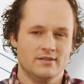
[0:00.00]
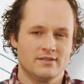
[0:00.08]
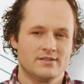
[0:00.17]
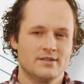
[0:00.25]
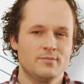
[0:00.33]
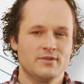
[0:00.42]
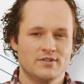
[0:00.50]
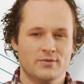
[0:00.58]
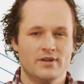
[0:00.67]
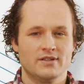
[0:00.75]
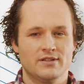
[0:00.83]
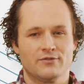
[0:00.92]
The simplest
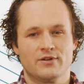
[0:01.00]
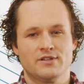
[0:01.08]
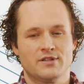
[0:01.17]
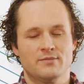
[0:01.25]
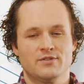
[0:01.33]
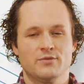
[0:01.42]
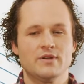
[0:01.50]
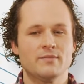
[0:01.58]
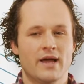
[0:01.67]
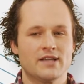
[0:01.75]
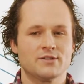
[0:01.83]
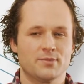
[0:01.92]
way to differentiate between
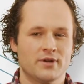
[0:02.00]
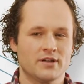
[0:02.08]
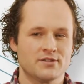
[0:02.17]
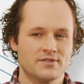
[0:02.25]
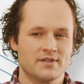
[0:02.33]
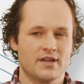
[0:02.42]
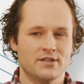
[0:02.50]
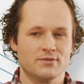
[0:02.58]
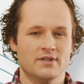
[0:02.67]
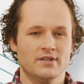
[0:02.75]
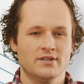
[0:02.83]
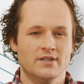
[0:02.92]
master production
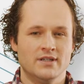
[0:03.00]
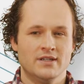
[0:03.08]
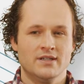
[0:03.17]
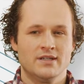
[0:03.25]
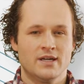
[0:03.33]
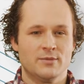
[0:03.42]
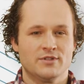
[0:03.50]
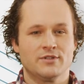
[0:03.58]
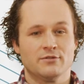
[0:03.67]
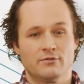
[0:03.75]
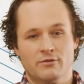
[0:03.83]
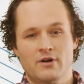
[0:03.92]
scheduling and
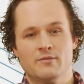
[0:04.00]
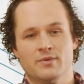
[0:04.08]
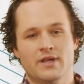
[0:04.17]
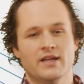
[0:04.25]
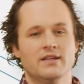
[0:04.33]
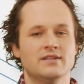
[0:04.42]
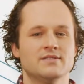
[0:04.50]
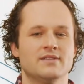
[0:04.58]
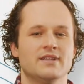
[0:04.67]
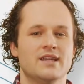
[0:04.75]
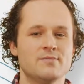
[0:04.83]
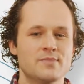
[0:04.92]
material requirement planning is
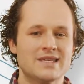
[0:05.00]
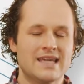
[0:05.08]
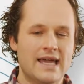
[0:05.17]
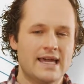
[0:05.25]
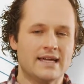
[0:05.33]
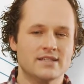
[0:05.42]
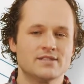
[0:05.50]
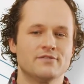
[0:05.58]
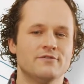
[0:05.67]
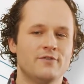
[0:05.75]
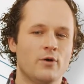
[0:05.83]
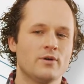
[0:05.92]
that MPS
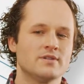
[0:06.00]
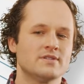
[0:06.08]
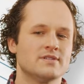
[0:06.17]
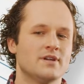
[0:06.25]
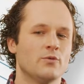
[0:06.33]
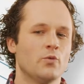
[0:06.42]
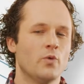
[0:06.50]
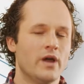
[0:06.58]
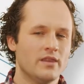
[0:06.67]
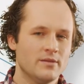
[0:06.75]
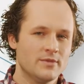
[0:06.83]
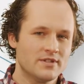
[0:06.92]
focuses on
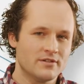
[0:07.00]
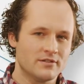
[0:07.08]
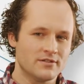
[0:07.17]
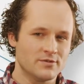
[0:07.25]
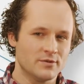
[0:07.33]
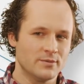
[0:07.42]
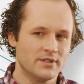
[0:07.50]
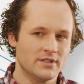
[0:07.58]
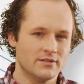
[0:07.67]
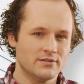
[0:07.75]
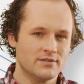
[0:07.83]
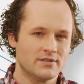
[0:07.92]
when the materials will be
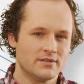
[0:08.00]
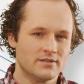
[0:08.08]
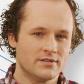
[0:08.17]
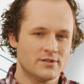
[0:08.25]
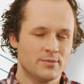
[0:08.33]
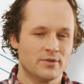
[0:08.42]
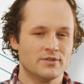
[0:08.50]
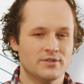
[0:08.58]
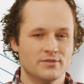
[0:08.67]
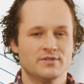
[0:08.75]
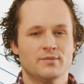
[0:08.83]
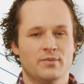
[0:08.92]
used to
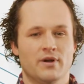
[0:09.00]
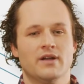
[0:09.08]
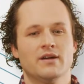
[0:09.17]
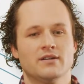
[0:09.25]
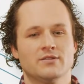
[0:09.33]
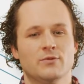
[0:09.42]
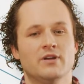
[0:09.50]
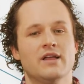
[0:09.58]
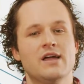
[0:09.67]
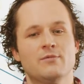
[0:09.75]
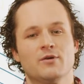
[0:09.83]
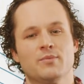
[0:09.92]
produce a product, while
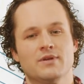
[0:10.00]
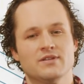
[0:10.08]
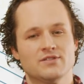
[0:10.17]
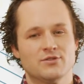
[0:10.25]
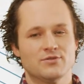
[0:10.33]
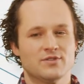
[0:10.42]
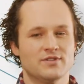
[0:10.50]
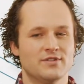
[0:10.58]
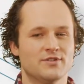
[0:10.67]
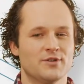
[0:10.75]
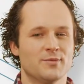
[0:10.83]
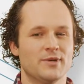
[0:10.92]
MRP is used to
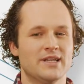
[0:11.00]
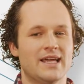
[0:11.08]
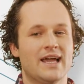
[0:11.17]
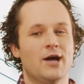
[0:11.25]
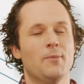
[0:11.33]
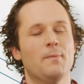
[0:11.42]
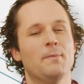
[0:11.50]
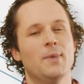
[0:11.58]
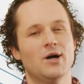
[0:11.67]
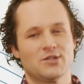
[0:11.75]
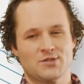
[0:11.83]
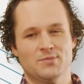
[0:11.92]
determine how
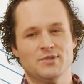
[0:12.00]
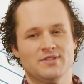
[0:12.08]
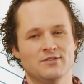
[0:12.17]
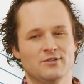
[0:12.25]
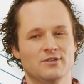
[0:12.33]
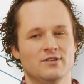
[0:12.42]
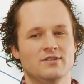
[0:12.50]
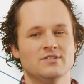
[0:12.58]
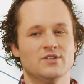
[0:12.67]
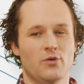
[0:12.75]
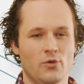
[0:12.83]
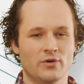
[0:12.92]
much material
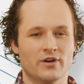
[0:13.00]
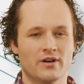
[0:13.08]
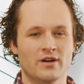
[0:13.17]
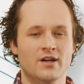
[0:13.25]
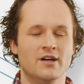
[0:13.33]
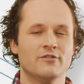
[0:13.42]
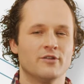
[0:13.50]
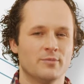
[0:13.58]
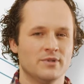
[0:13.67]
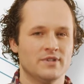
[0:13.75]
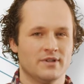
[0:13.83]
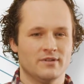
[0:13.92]
to order for a
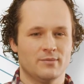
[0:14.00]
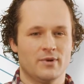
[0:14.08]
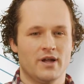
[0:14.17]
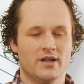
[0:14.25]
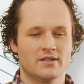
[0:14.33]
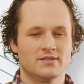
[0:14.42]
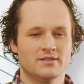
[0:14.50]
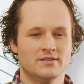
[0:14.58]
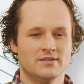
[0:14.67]
particular product.